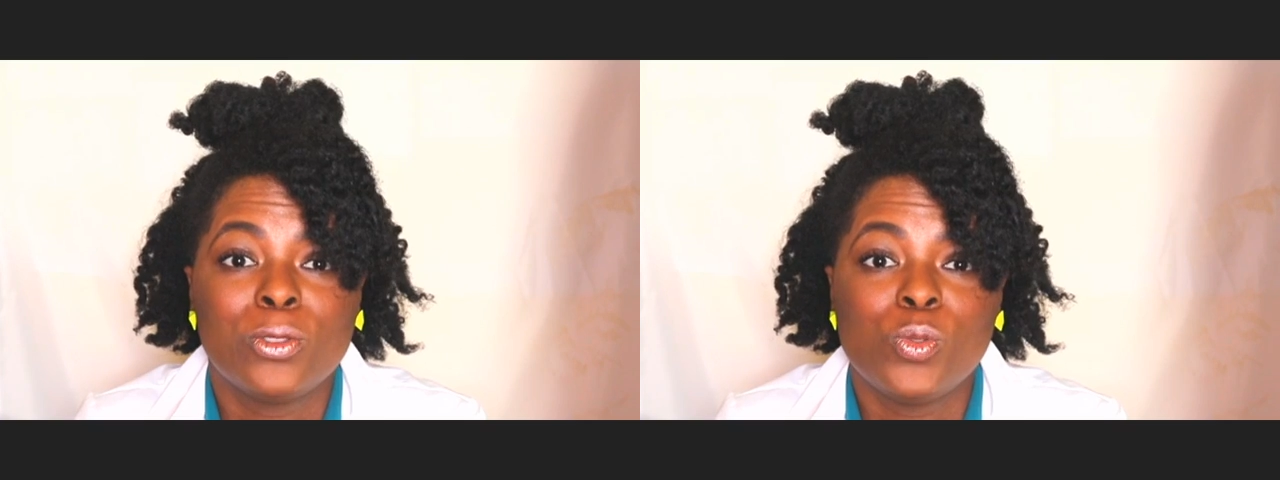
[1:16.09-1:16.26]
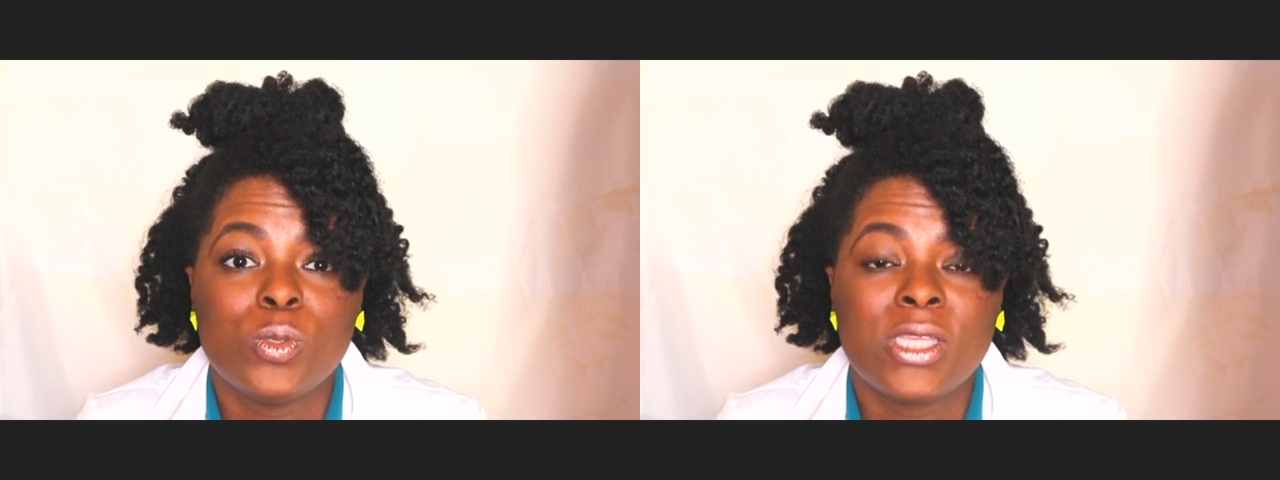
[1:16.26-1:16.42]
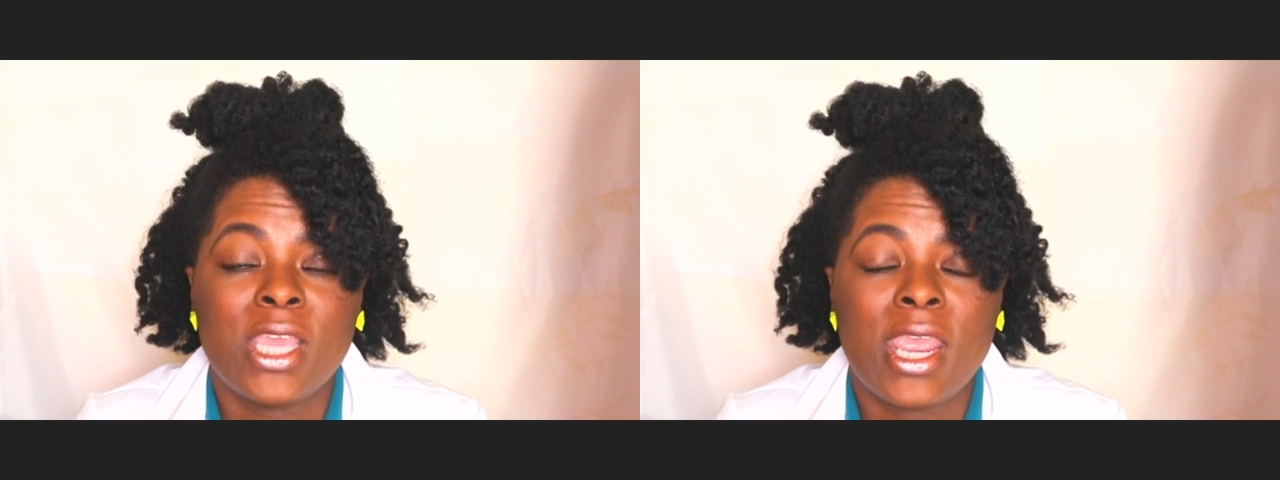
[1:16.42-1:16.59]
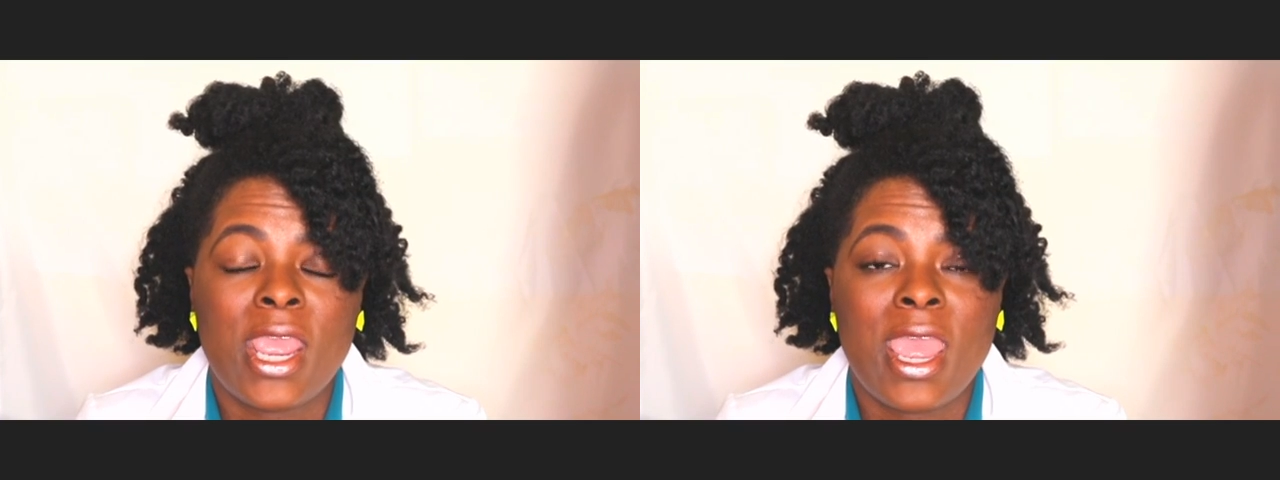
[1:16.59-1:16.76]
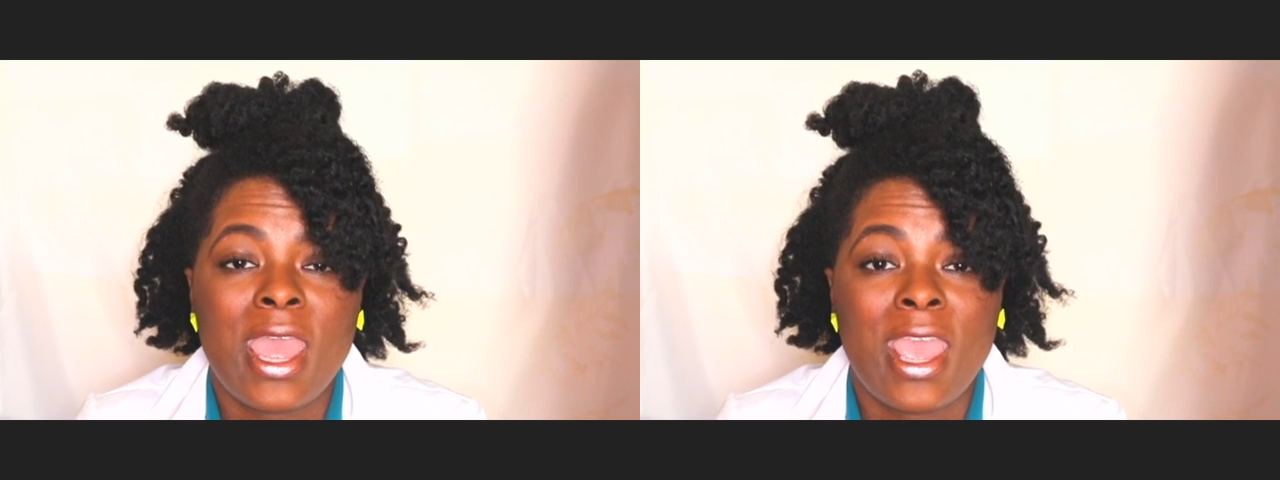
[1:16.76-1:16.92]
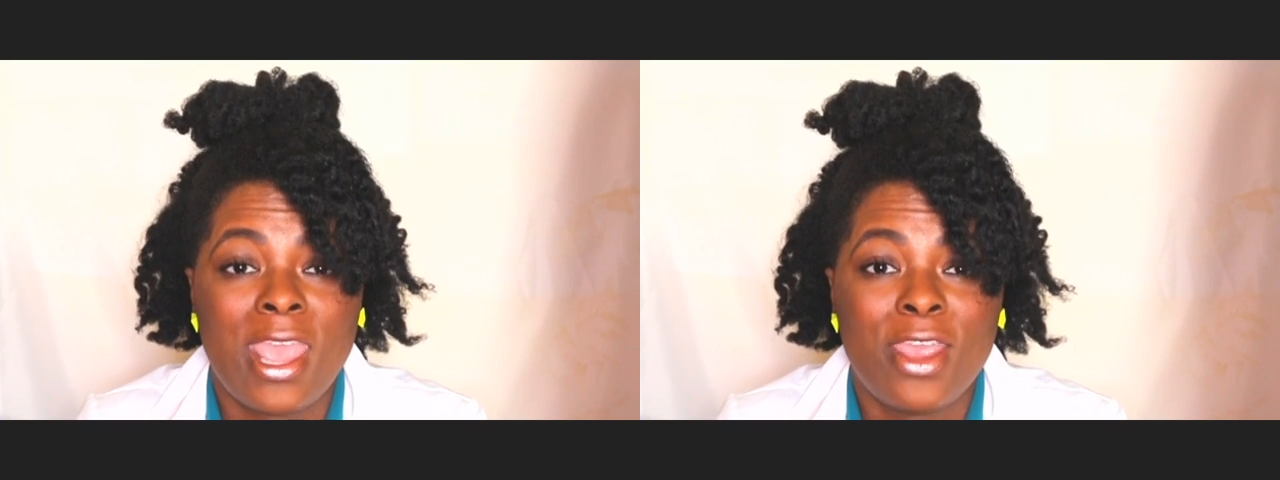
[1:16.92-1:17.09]
losing
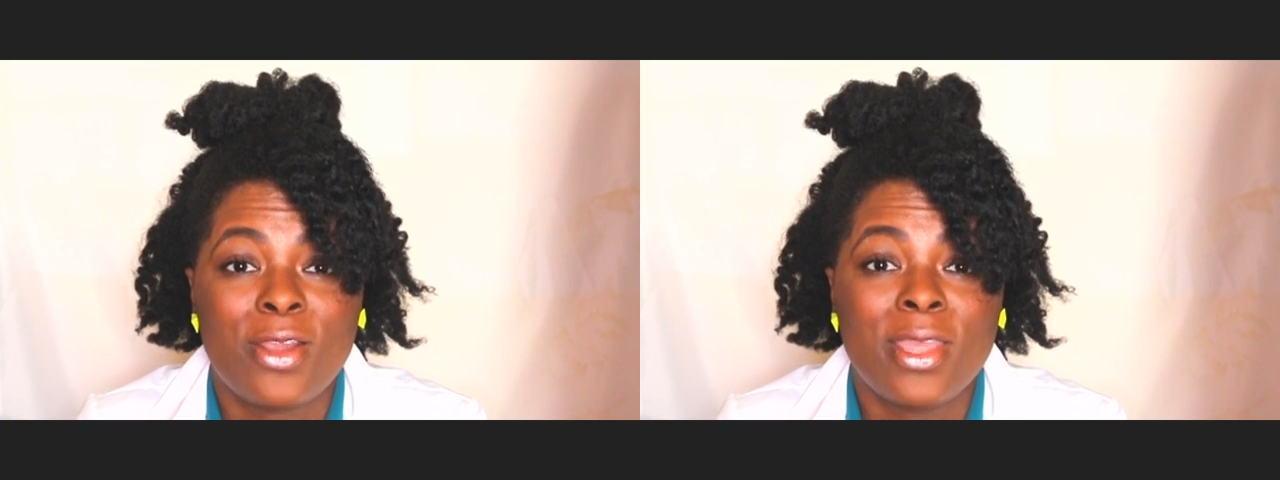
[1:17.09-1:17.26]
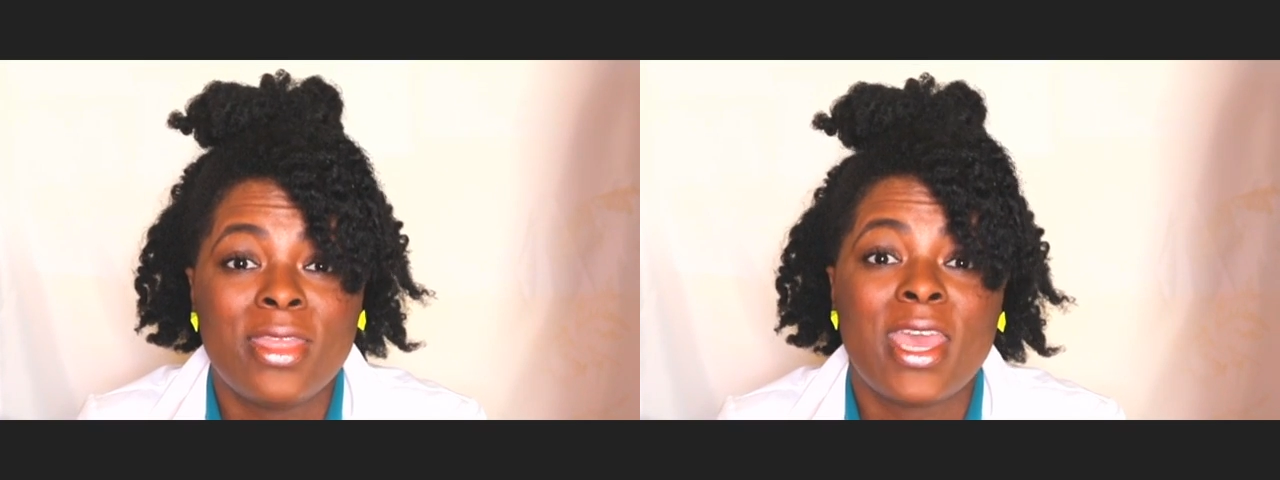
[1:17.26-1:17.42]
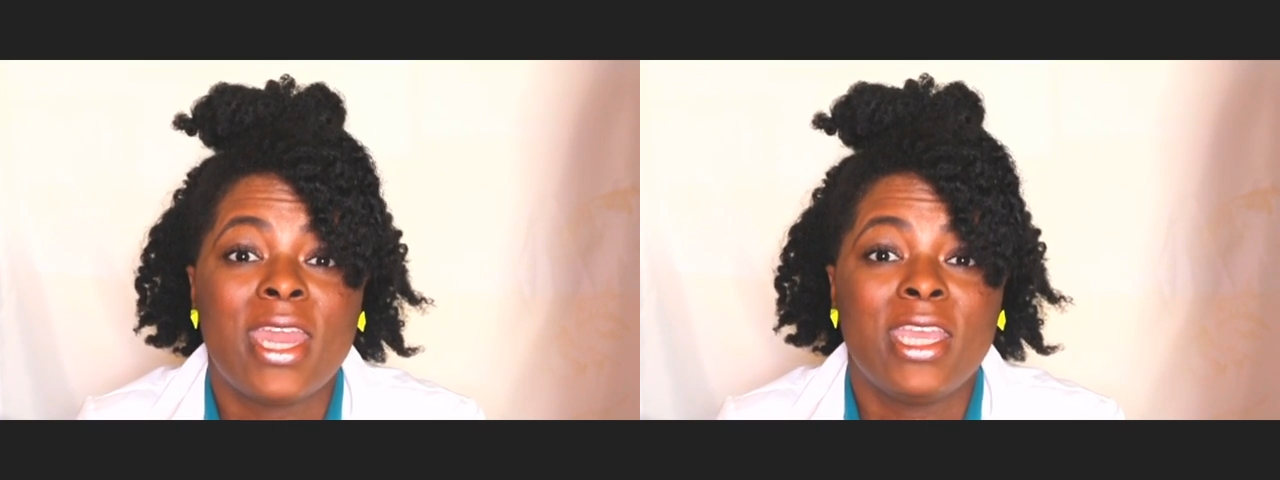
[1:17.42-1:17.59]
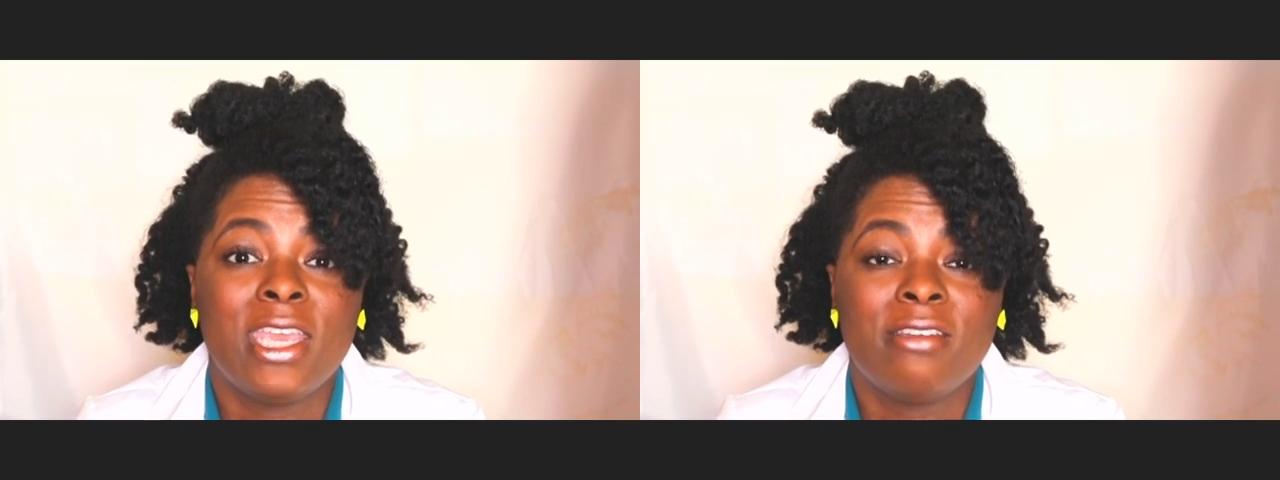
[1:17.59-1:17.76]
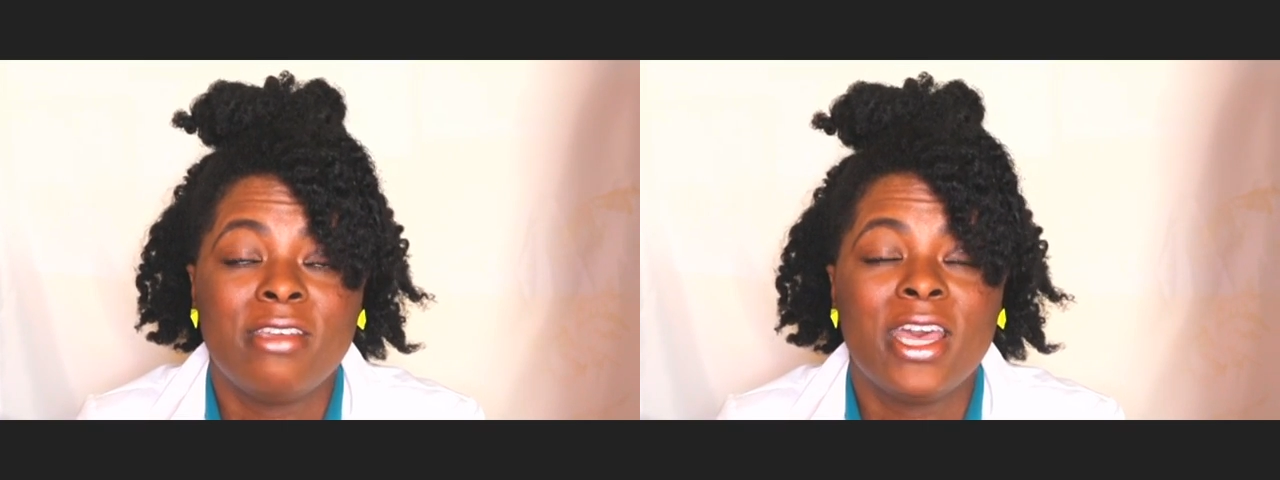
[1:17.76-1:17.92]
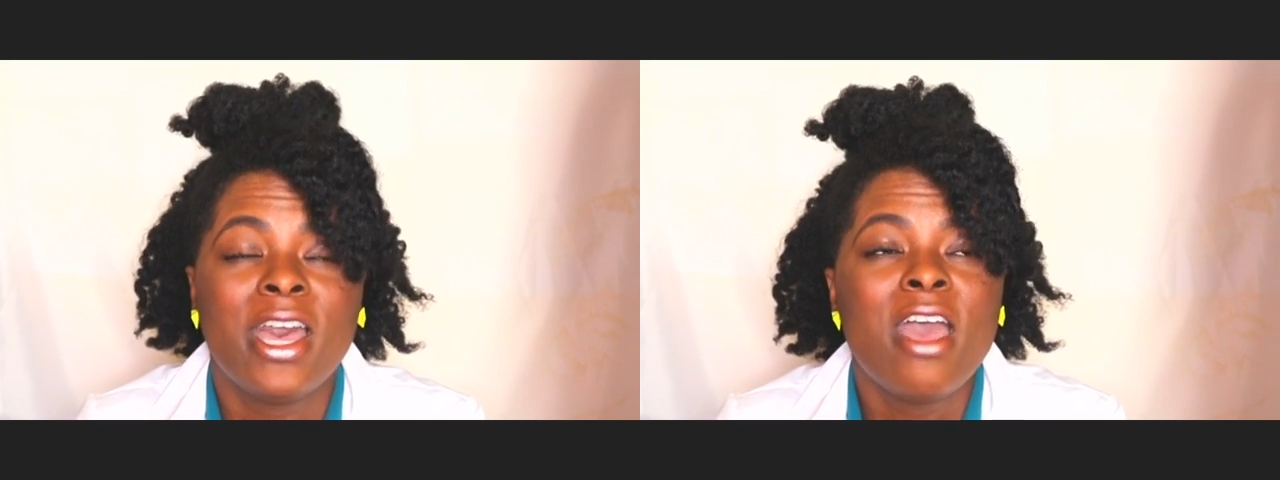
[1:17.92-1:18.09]
hair in that
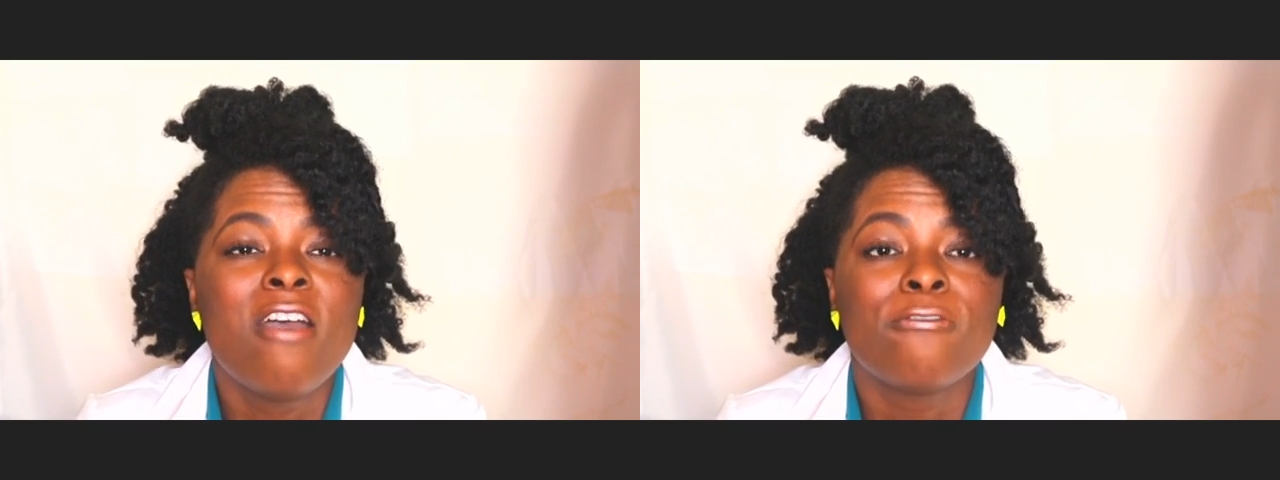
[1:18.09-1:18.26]
area.